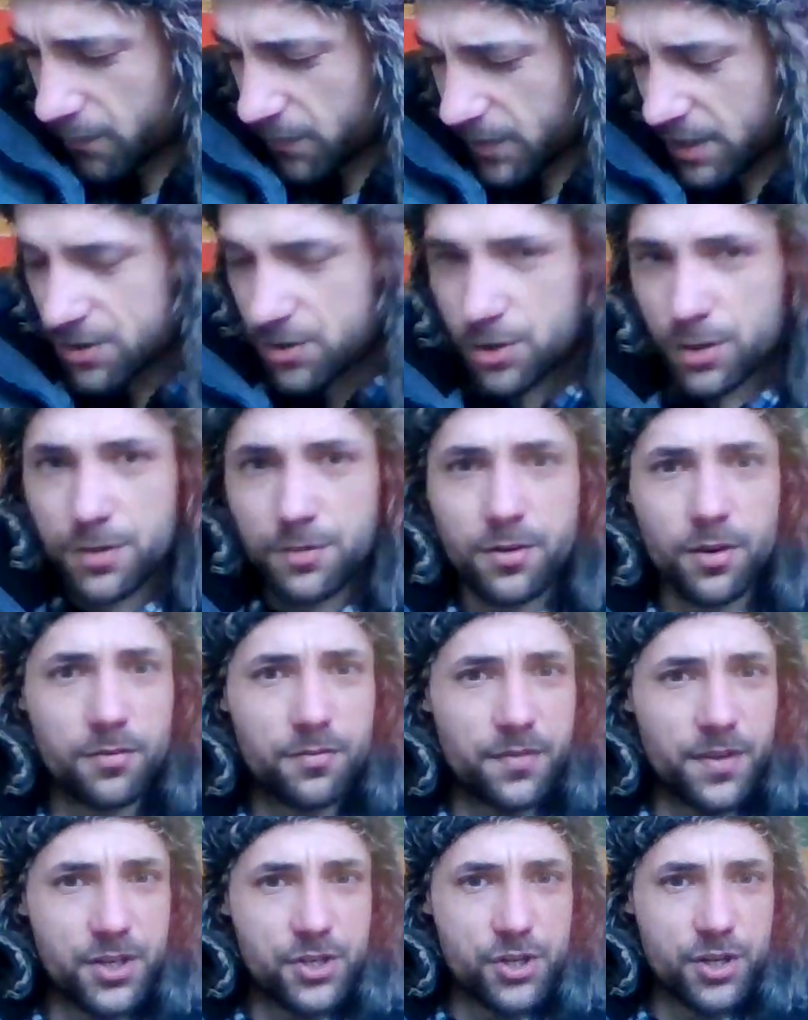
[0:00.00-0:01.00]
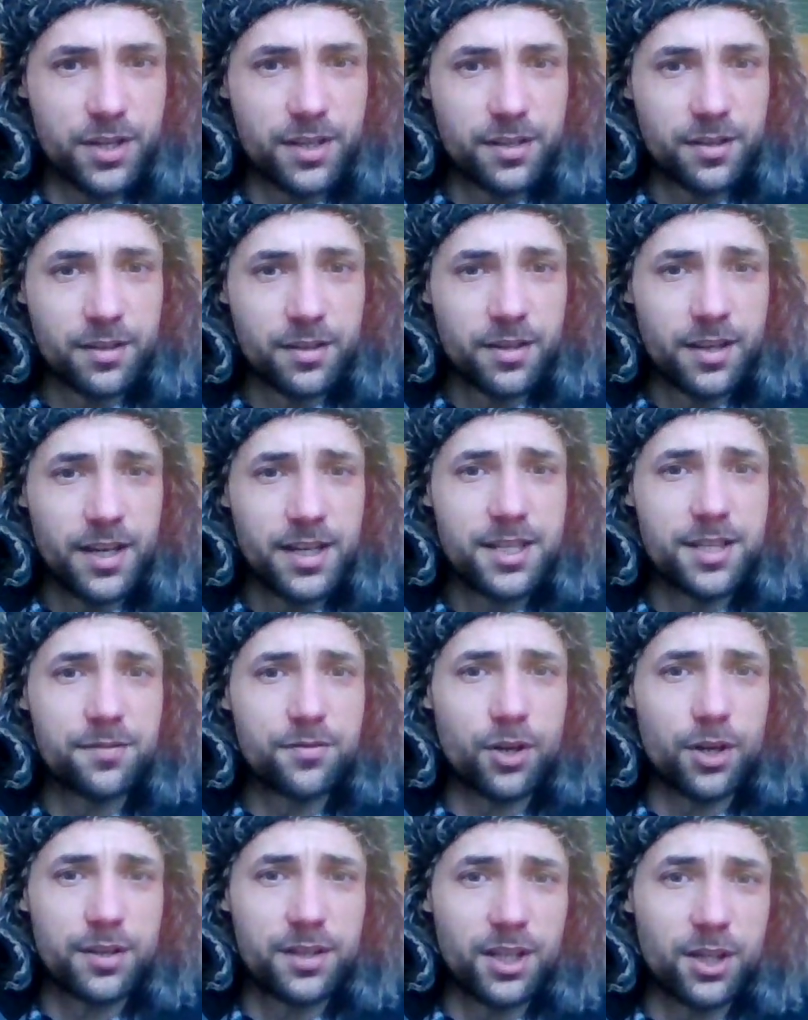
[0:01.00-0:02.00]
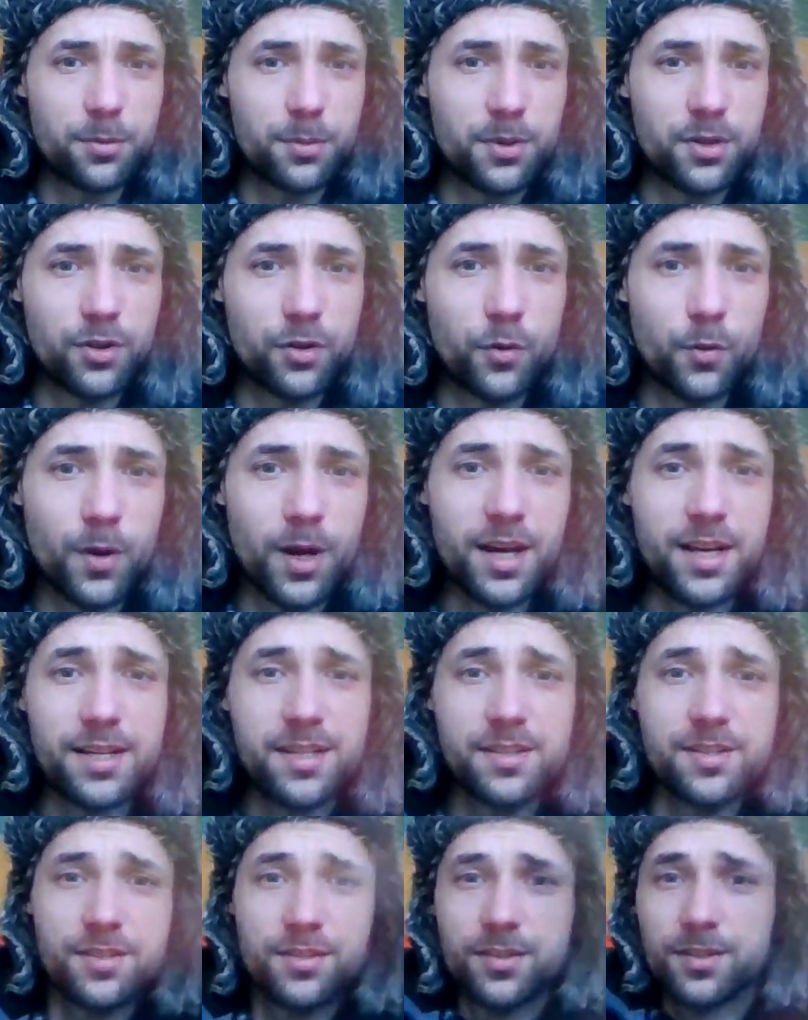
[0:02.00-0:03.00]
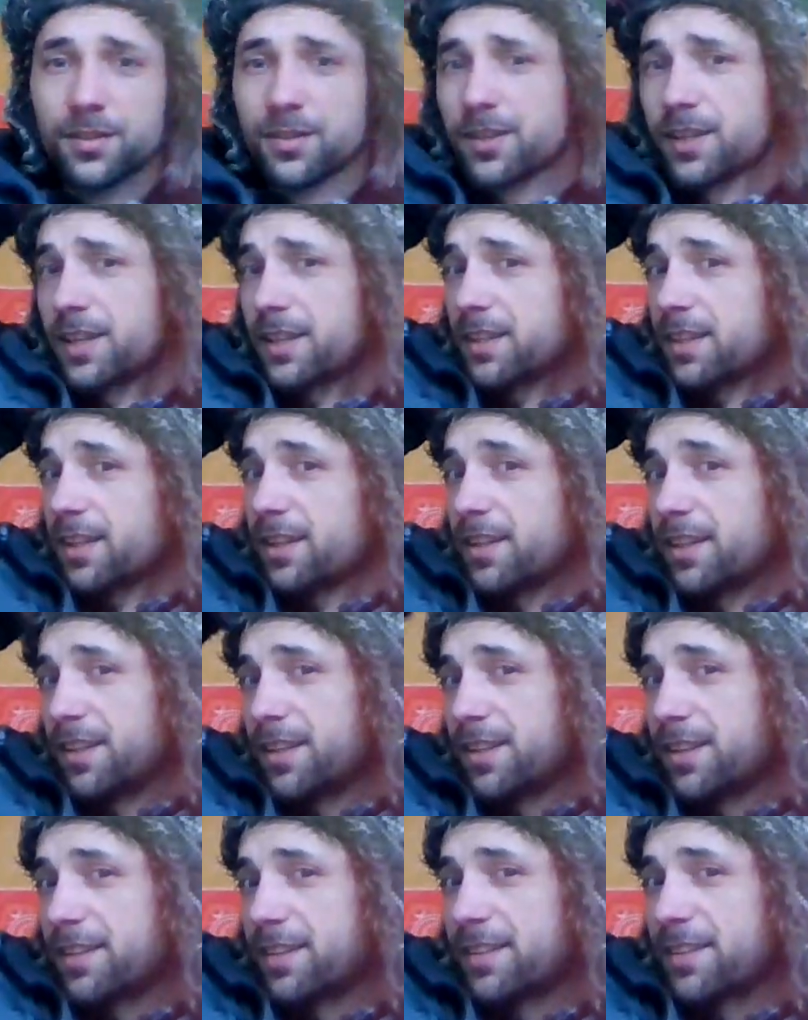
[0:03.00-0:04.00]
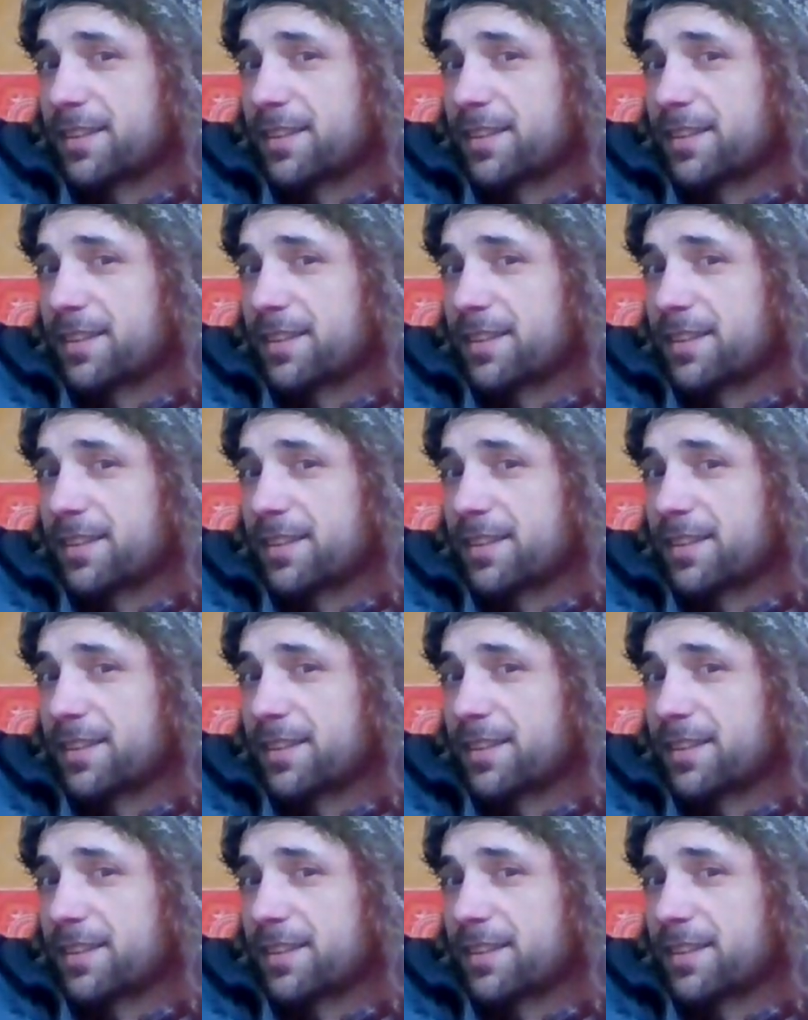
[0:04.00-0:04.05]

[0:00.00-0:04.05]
so you've got fishing, and you've got a deer with no eyes, like the